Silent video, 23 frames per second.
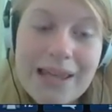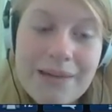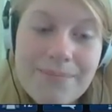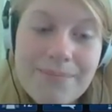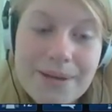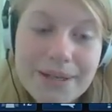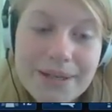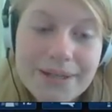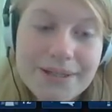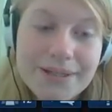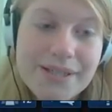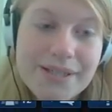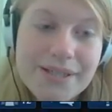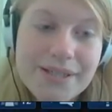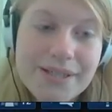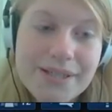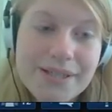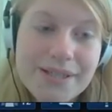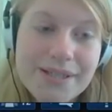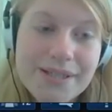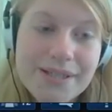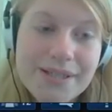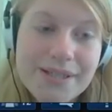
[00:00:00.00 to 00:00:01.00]
It was
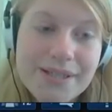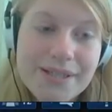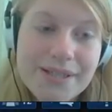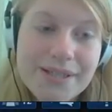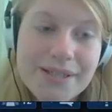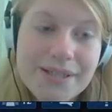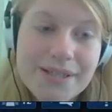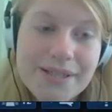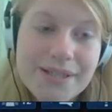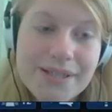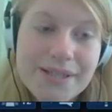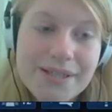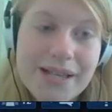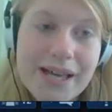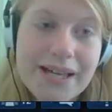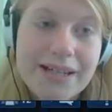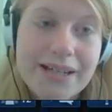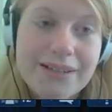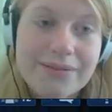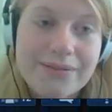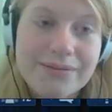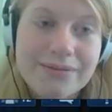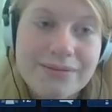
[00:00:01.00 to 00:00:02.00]
mainly because
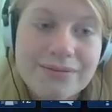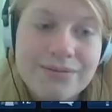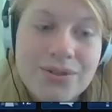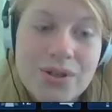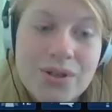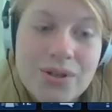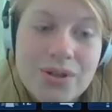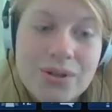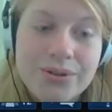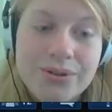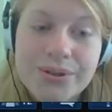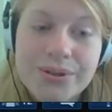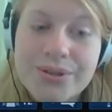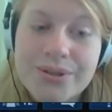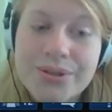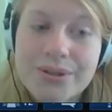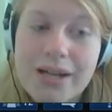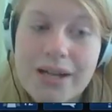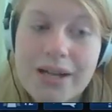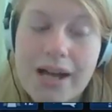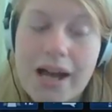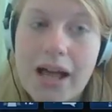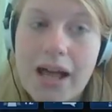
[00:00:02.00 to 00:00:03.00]
I got zoned
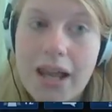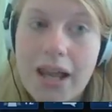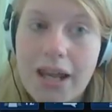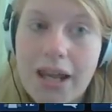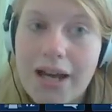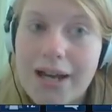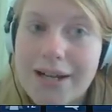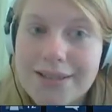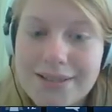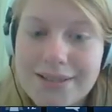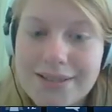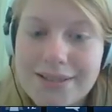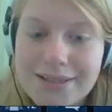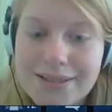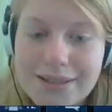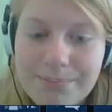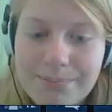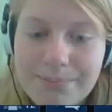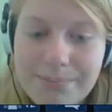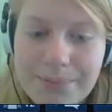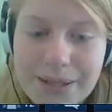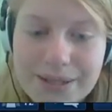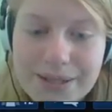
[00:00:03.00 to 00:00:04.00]
a
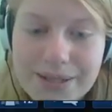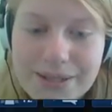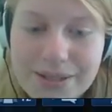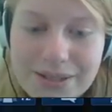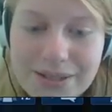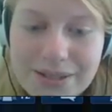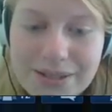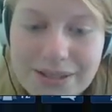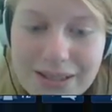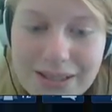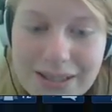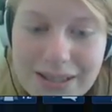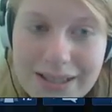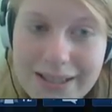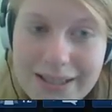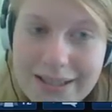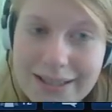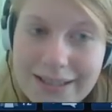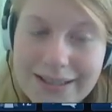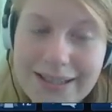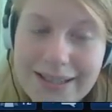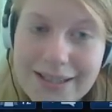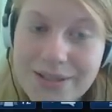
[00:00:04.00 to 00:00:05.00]
lot. But
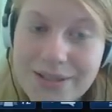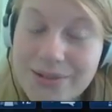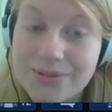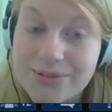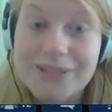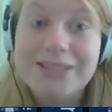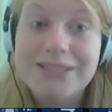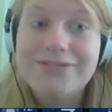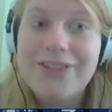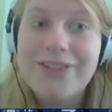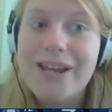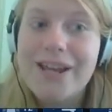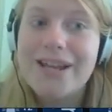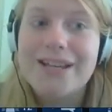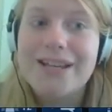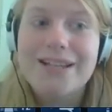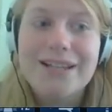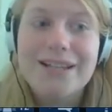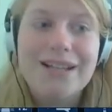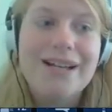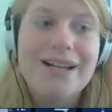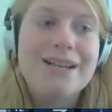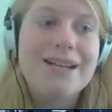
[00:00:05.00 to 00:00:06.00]
there's one
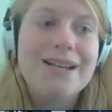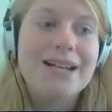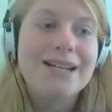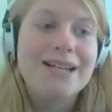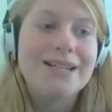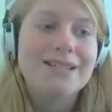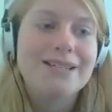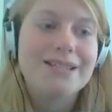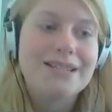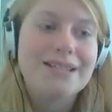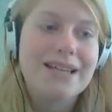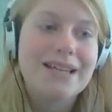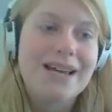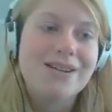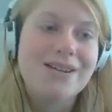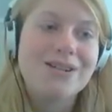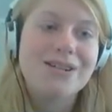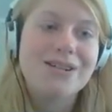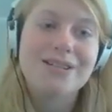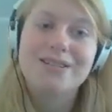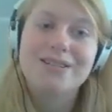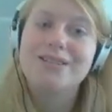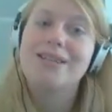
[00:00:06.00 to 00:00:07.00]
thing, and that
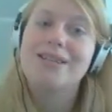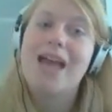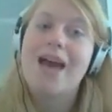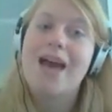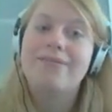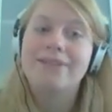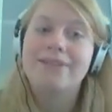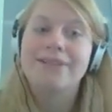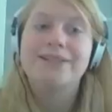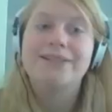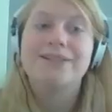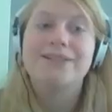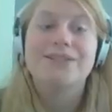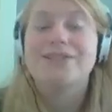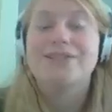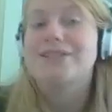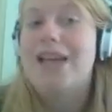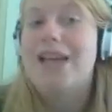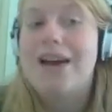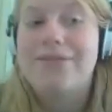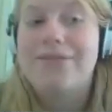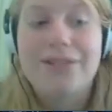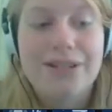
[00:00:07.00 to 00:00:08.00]
is, as you can
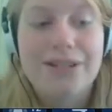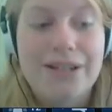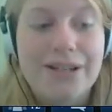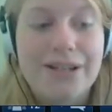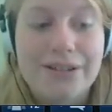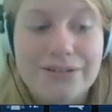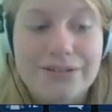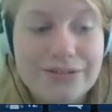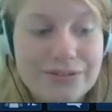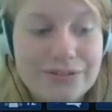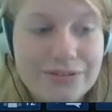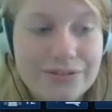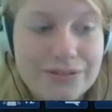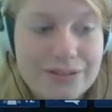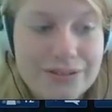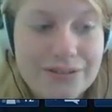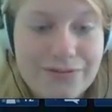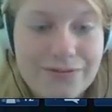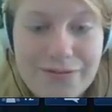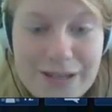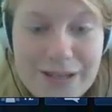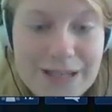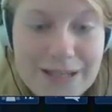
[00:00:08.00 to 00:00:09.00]
see, Evelyn doesn't
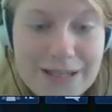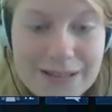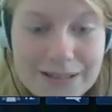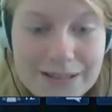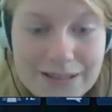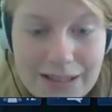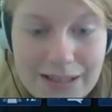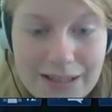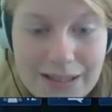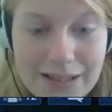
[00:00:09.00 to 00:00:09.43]
have a lot of